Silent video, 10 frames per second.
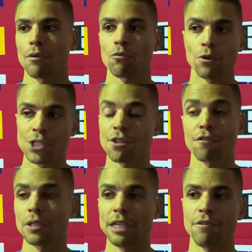reason
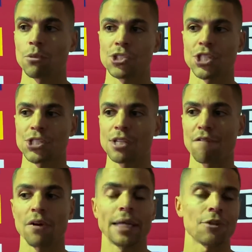for leaving, was just I
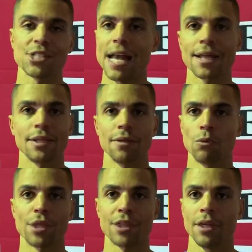felt like I was stagnant
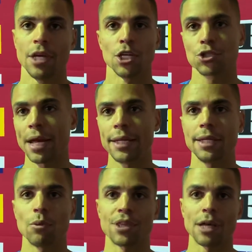with
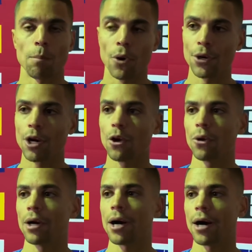training with Alberto.
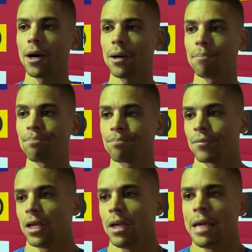
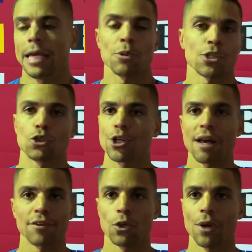He wasn't
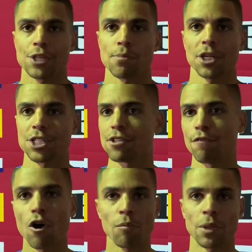traveling quite as much. His
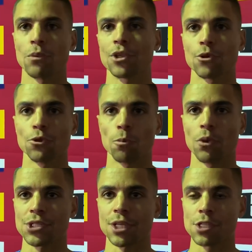involvement with the group
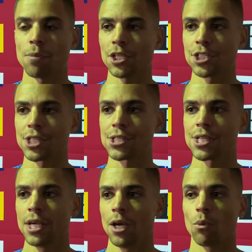wasn't as much as
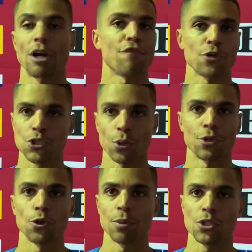when I first joined
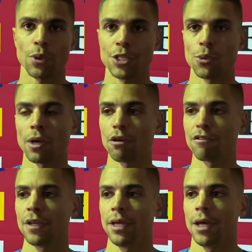the group in
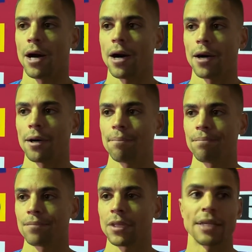
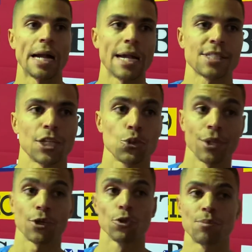2012. The guys I
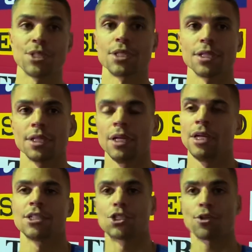joined the group
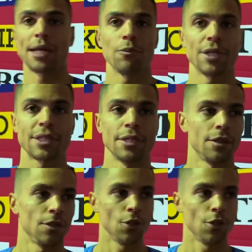to train with and